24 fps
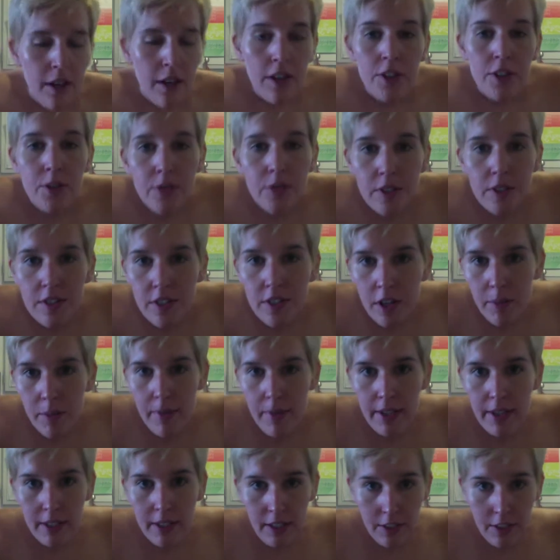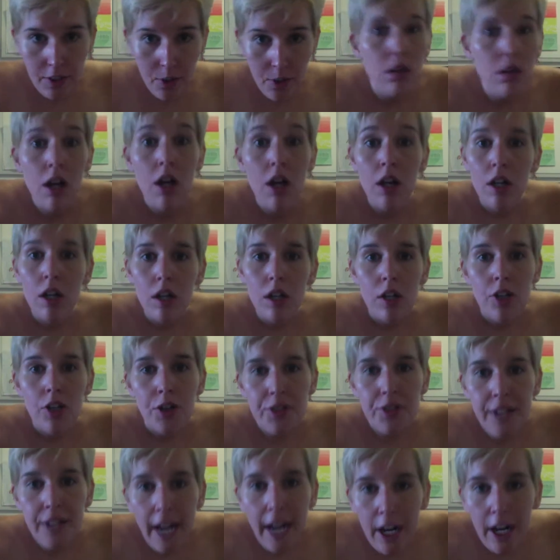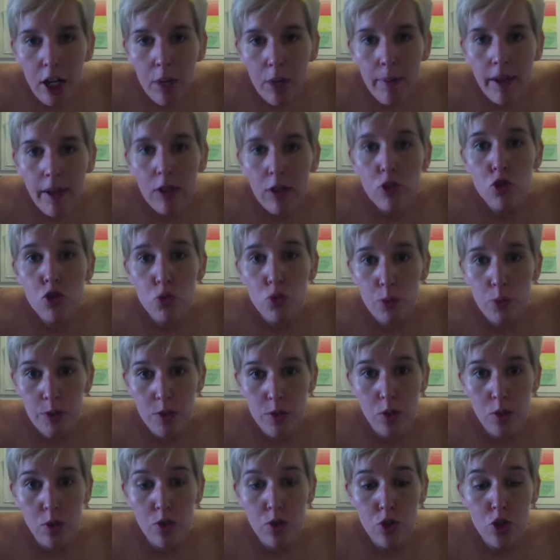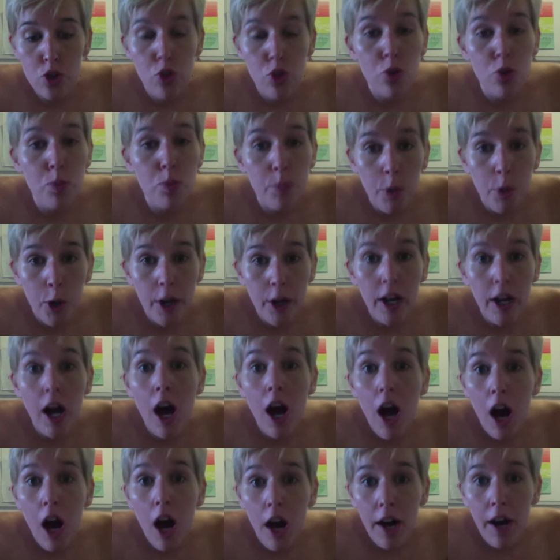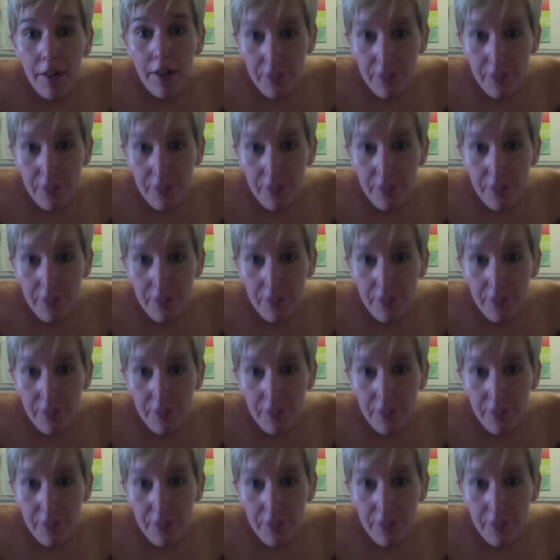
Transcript: you can start making your caramel drizzle to put on